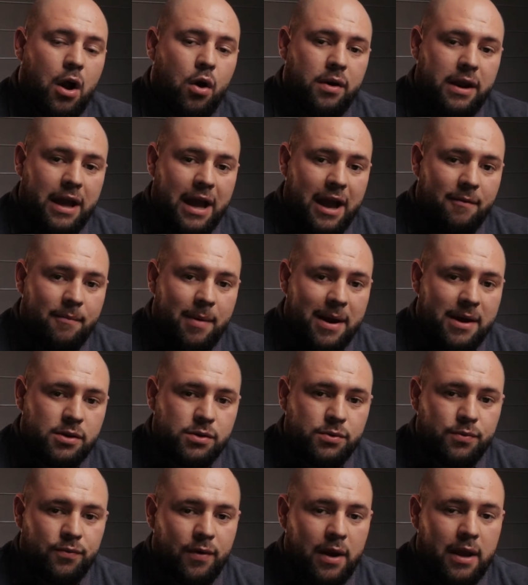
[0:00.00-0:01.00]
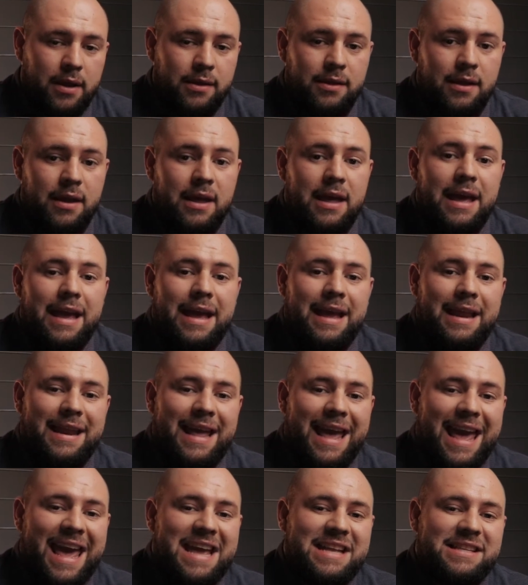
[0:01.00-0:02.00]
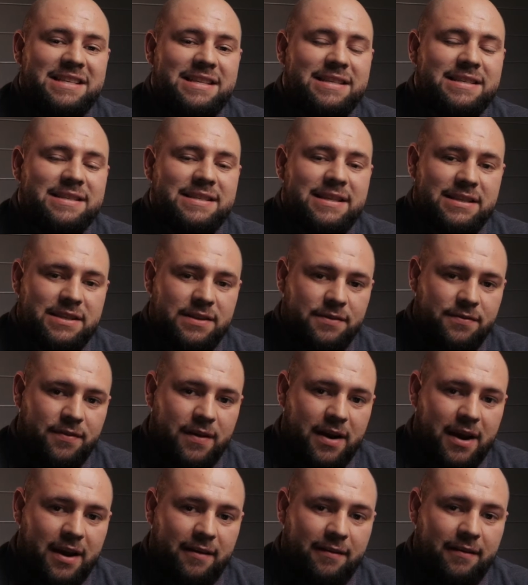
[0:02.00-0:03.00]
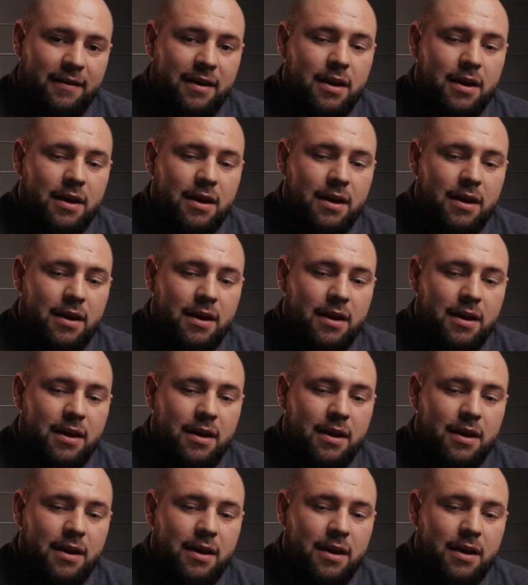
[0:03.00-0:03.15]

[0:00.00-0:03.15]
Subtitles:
on a Habanos brand in 1865,